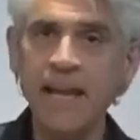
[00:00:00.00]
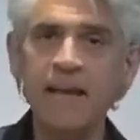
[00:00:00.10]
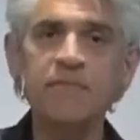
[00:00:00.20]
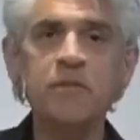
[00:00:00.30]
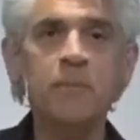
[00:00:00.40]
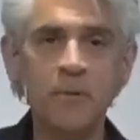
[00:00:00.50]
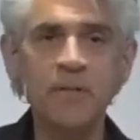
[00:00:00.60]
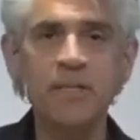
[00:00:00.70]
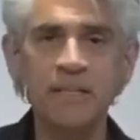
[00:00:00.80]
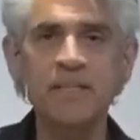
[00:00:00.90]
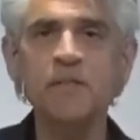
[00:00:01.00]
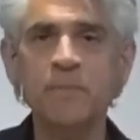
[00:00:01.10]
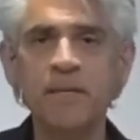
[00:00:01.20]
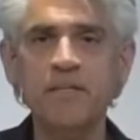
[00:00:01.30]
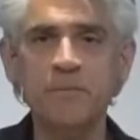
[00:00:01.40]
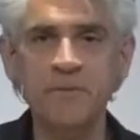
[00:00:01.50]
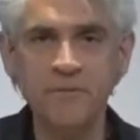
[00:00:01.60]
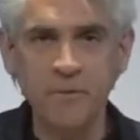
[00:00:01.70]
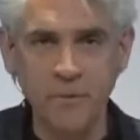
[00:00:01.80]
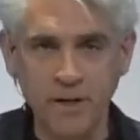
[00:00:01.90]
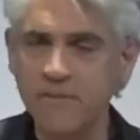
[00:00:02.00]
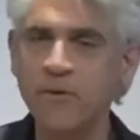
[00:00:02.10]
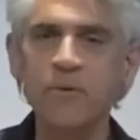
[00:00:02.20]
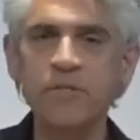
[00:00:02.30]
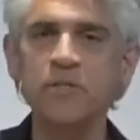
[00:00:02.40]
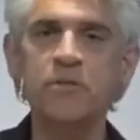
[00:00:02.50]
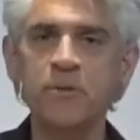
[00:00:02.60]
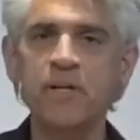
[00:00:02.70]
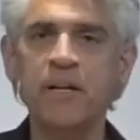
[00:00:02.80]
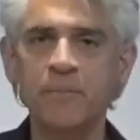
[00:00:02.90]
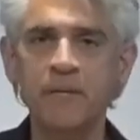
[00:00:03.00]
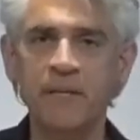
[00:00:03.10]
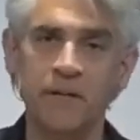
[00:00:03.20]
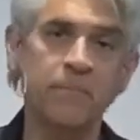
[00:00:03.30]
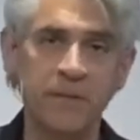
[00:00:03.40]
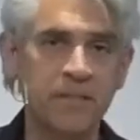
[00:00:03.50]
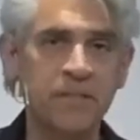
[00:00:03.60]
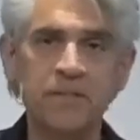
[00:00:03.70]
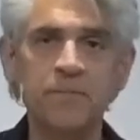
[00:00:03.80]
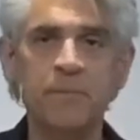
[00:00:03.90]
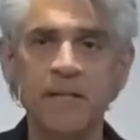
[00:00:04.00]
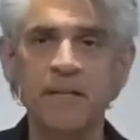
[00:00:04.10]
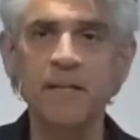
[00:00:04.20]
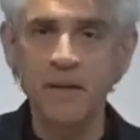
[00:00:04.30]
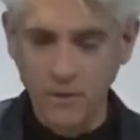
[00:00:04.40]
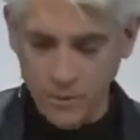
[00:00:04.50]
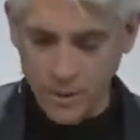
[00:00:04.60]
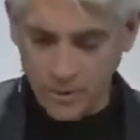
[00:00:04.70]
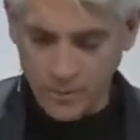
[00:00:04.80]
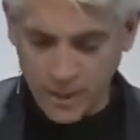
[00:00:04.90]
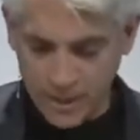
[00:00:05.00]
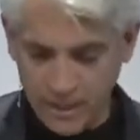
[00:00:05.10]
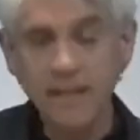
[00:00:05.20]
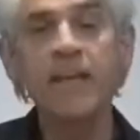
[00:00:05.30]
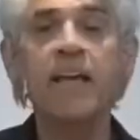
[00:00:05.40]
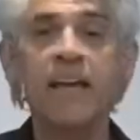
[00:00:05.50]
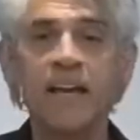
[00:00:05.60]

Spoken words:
And I have spoken in this space before, and I've always enjoyed coming here, but it's just been quite a while.